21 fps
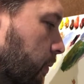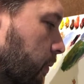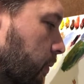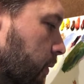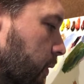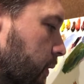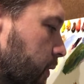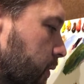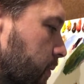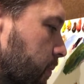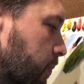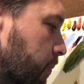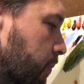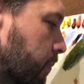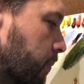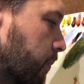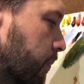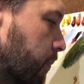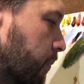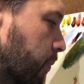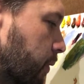This
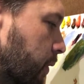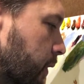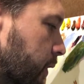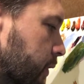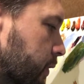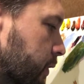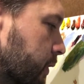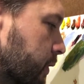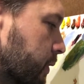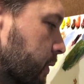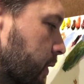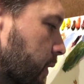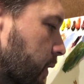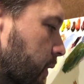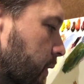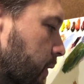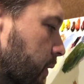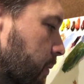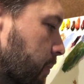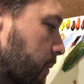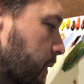brush is
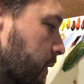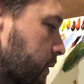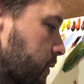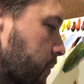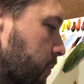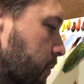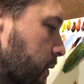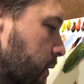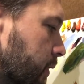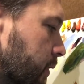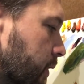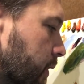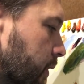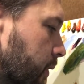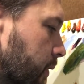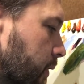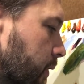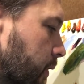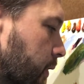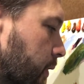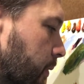not the best brush
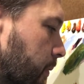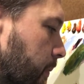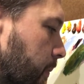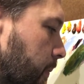out there.